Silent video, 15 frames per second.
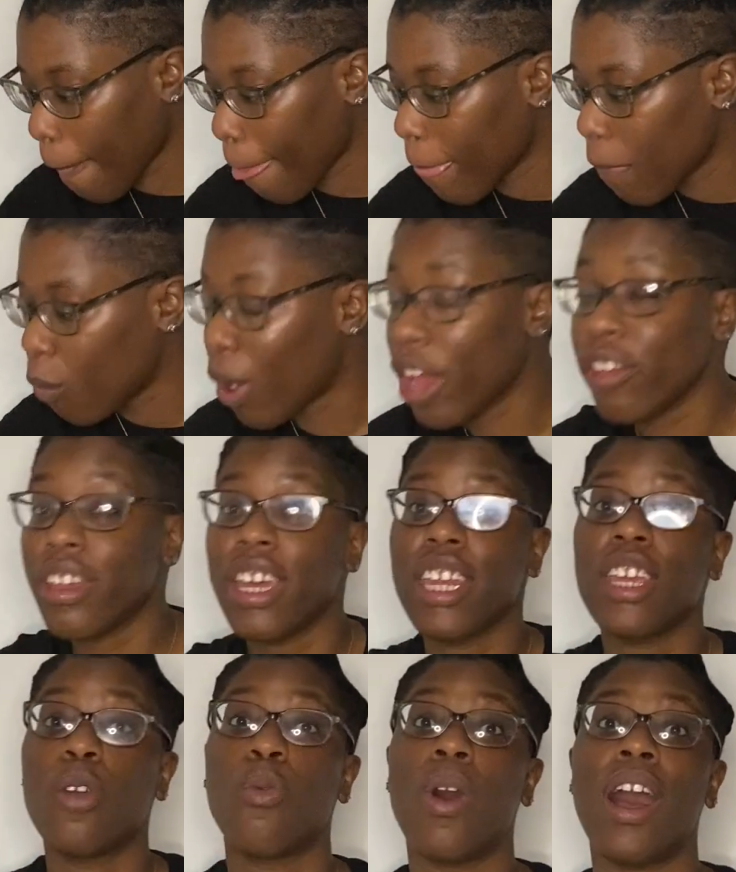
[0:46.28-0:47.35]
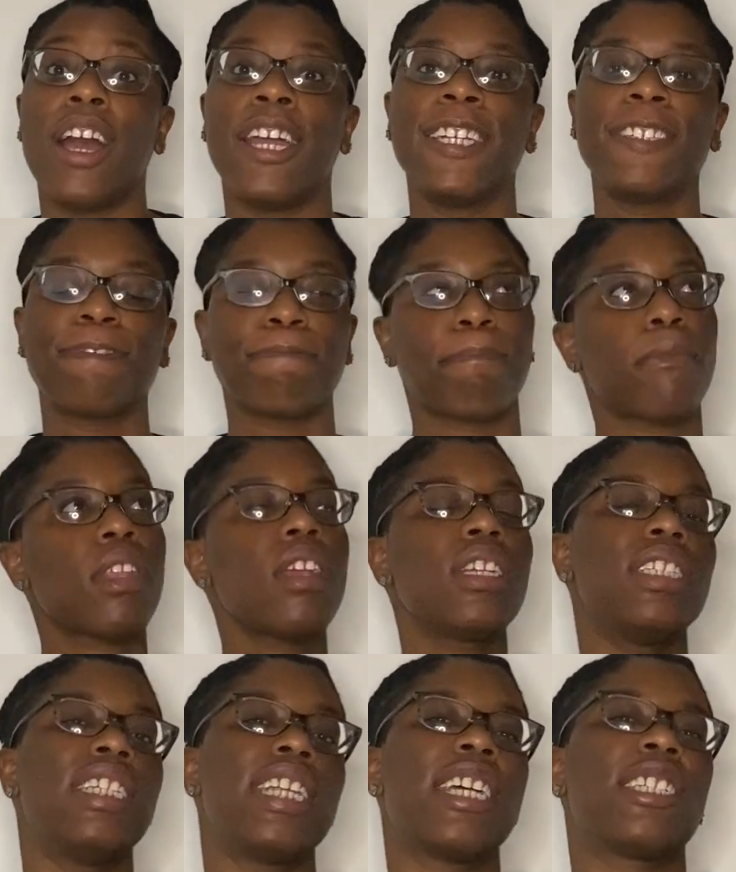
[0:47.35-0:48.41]
While you're getting your wine,
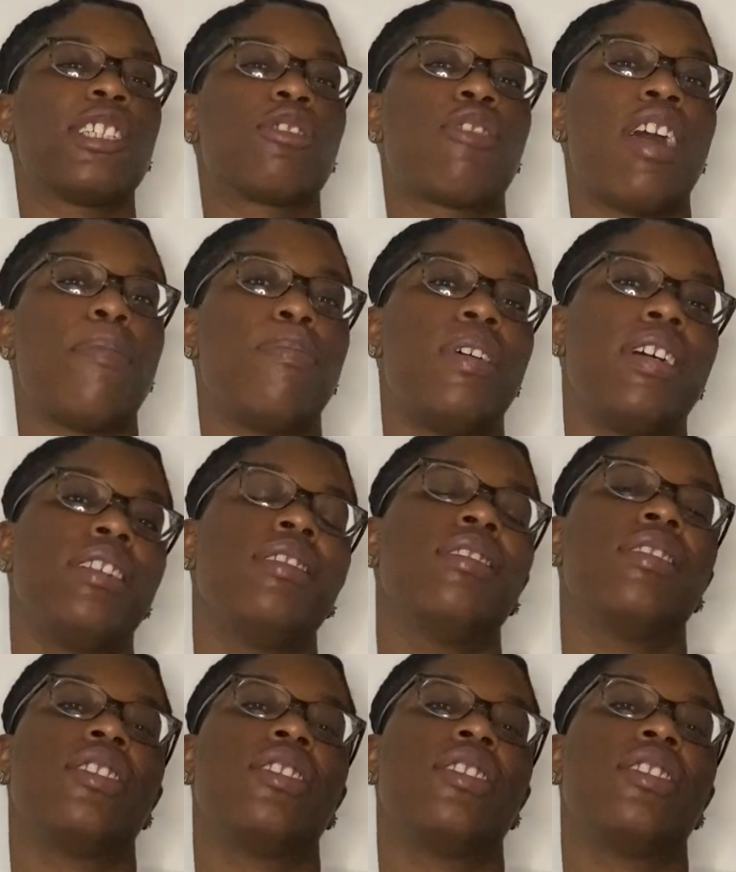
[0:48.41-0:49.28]
see that subscribe button?